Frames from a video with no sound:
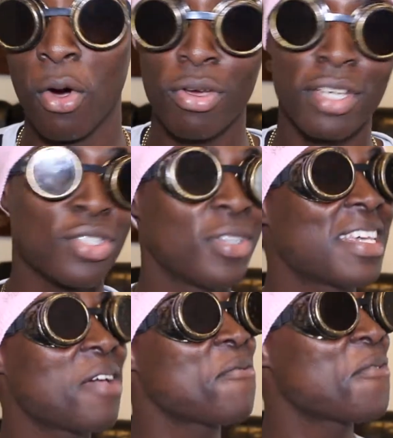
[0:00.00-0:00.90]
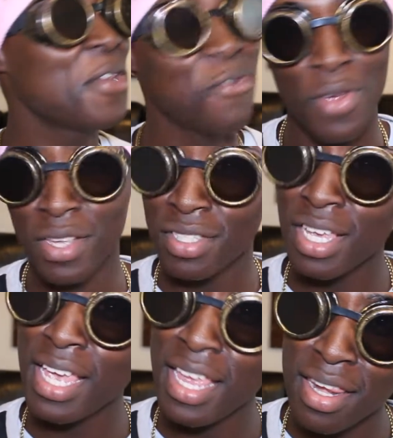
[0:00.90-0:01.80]
Okay, so you get free
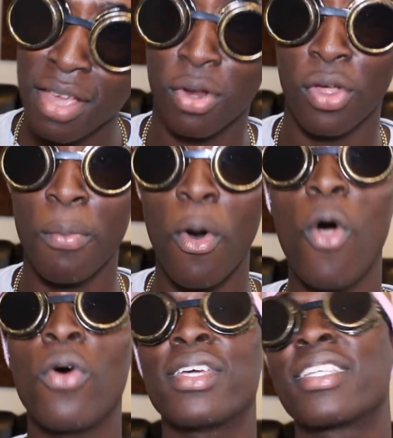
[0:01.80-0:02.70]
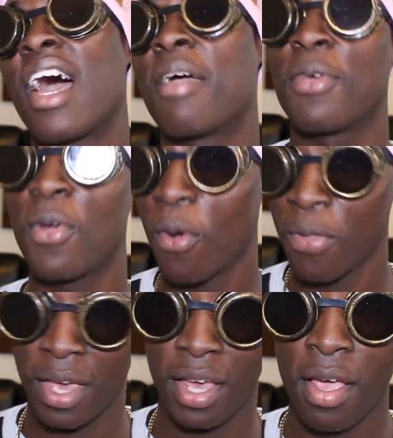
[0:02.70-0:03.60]
drinks in the club all the time you
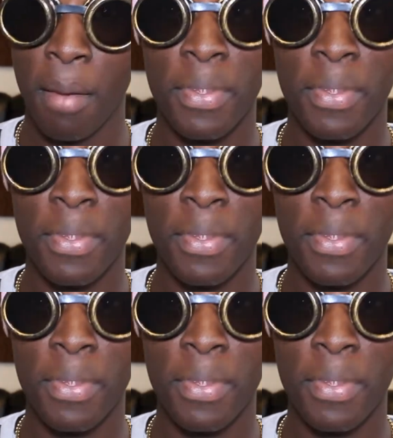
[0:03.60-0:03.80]
go there.